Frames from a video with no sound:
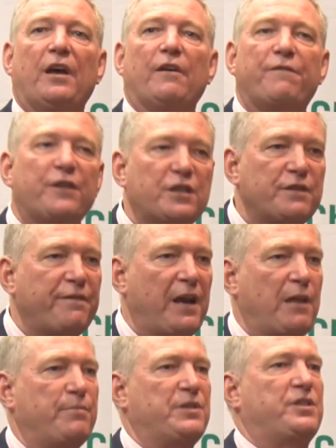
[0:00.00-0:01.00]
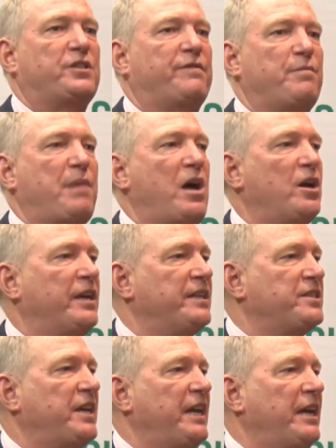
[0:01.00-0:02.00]
for the developments of the
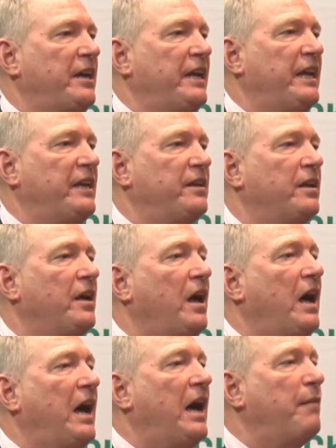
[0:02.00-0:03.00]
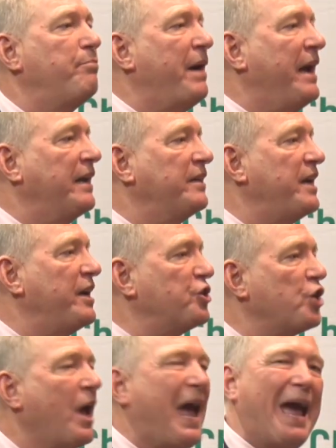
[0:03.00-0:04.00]
markets here in
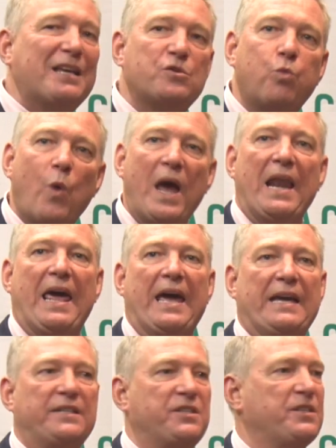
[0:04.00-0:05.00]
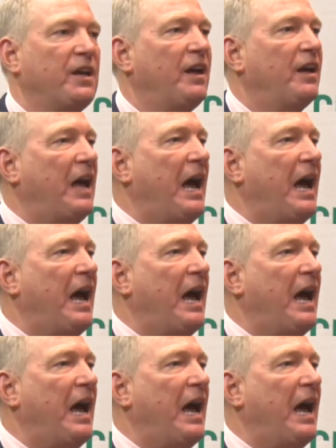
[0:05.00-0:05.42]
Bangladesh, as well as